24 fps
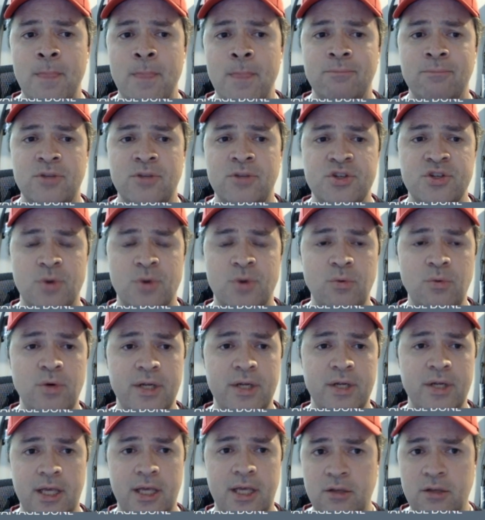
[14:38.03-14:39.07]
So I
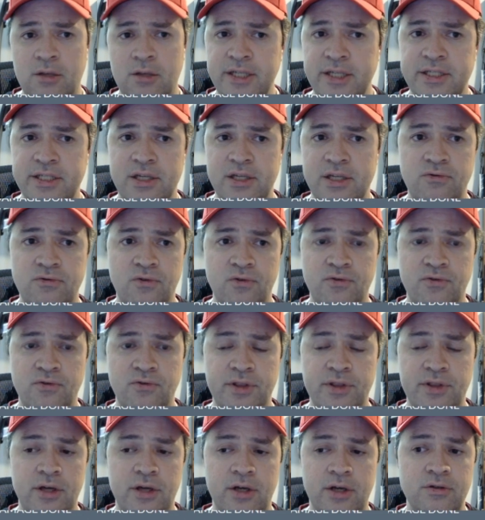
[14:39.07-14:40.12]
won't kill myself over
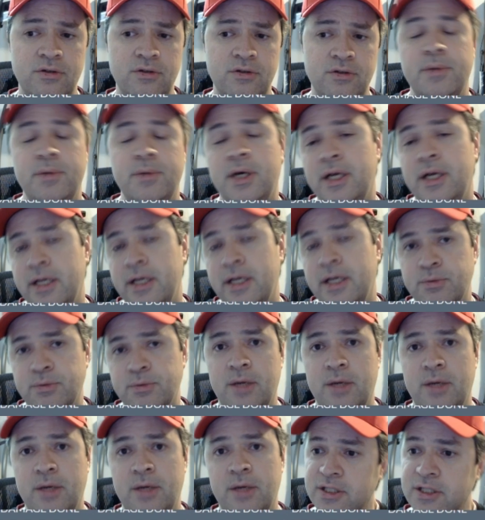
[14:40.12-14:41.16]
those, but it's
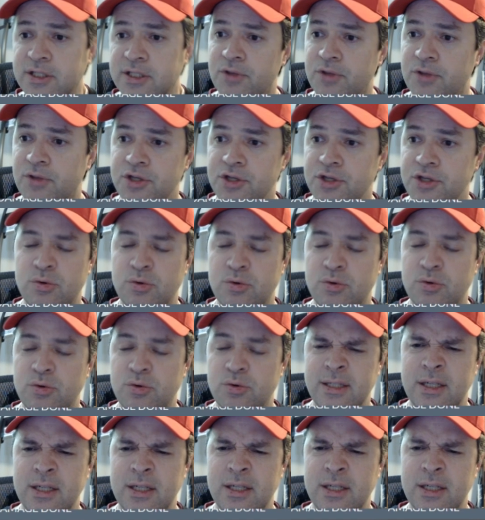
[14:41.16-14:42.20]
probably something you just want to
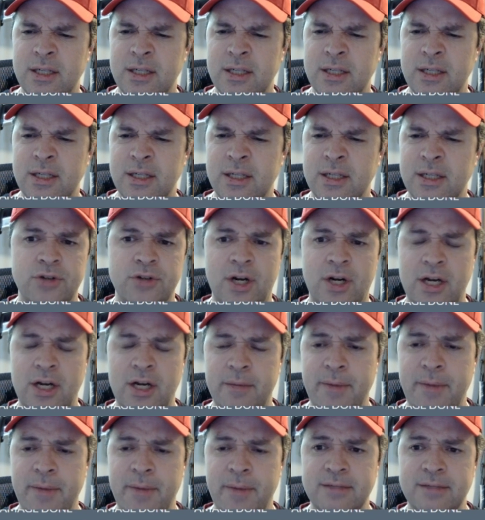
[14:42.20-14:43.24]
consider if you're still trying to
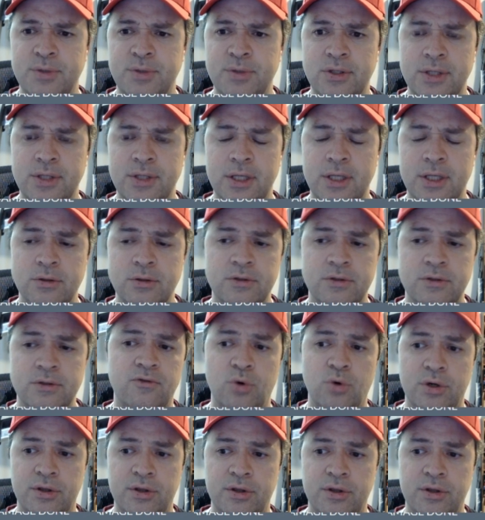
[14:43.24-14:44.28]
max pull those
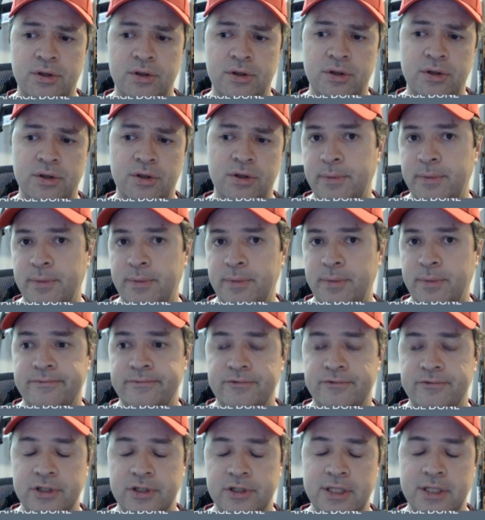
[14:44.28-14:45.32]
for the rep,
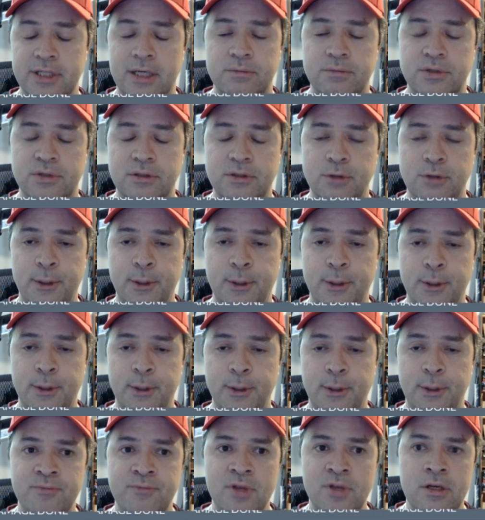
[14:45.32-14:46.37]
for example.
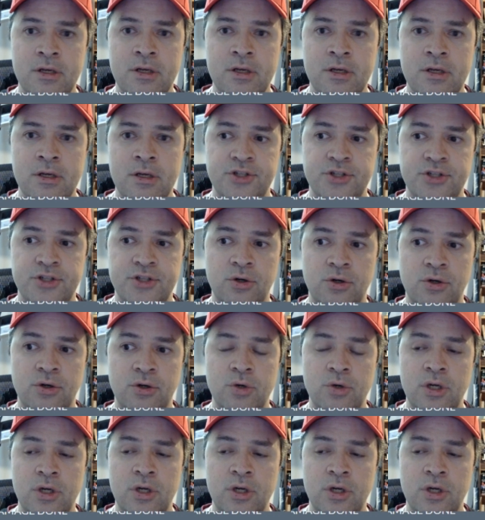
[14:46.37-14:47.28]
So